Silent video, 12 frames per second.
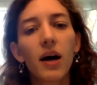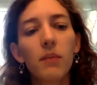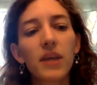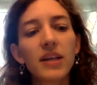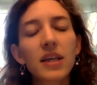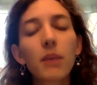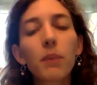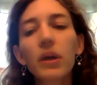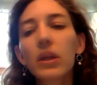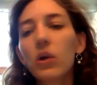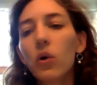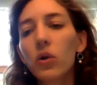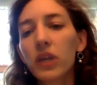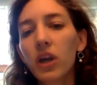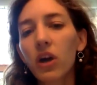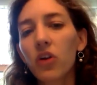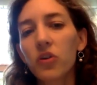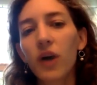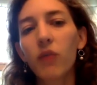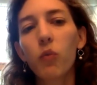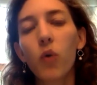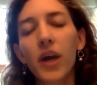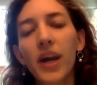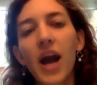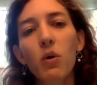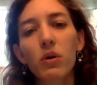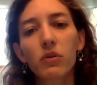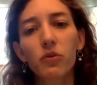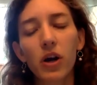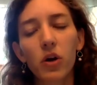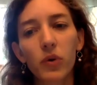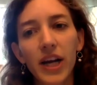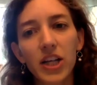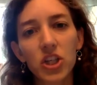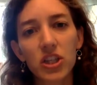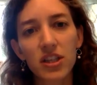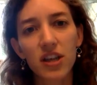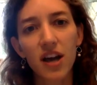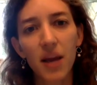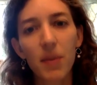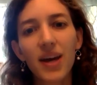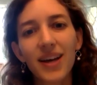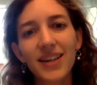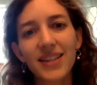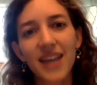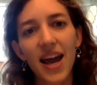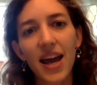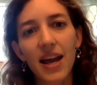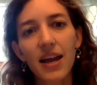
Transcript: They typically only also have 1 hour of recreation time a day.